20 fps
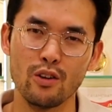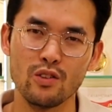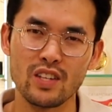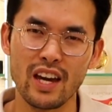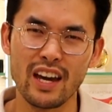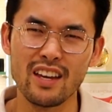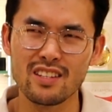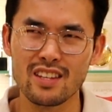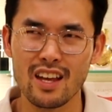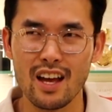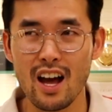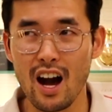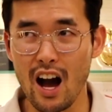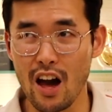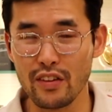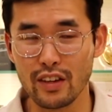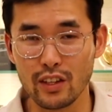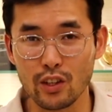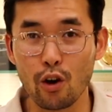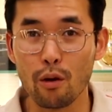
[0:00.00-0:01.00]
own taste. I
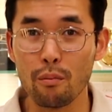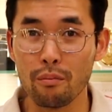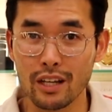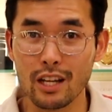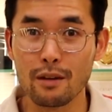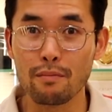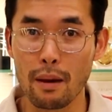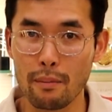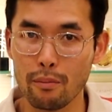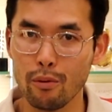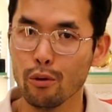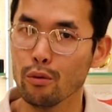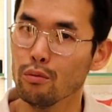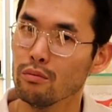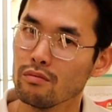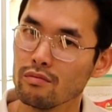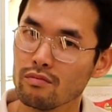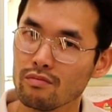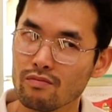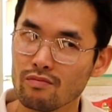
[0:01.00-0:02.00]
think not many people
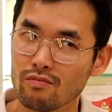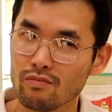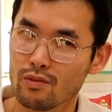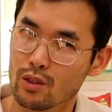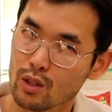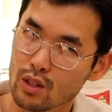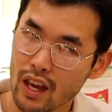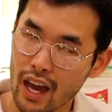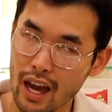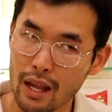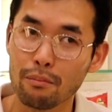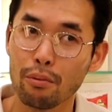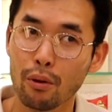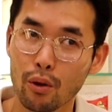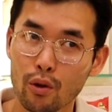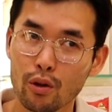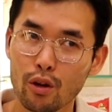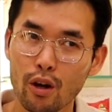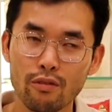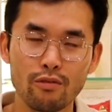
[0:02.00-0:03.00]
can
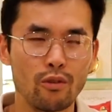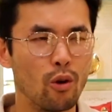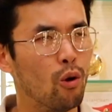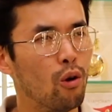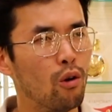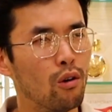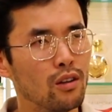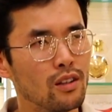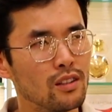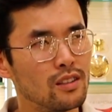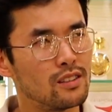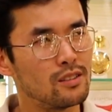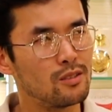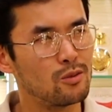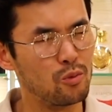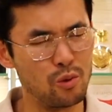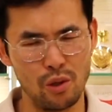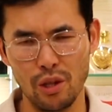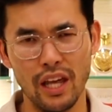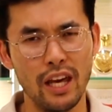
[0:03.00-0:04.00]
pull it off or
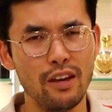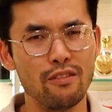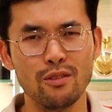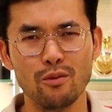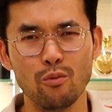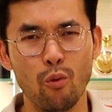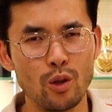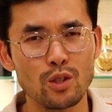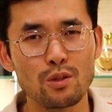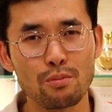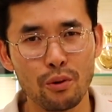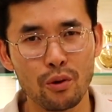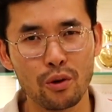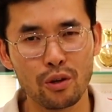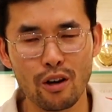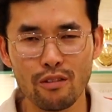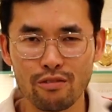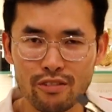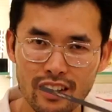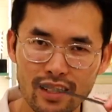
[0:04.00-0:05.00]
would even want to pull it
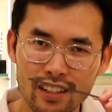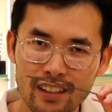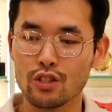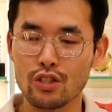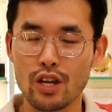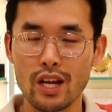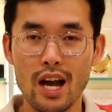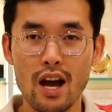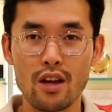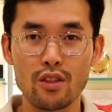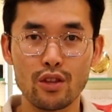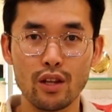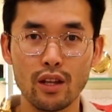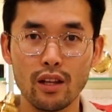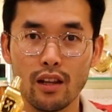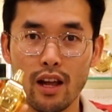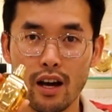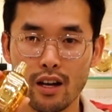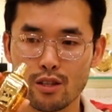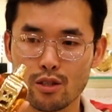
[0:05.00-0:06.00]
off. Check out the
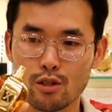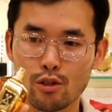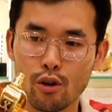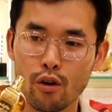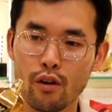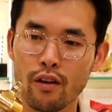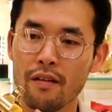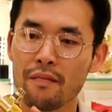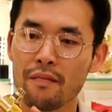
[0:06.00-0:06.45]
LUXOR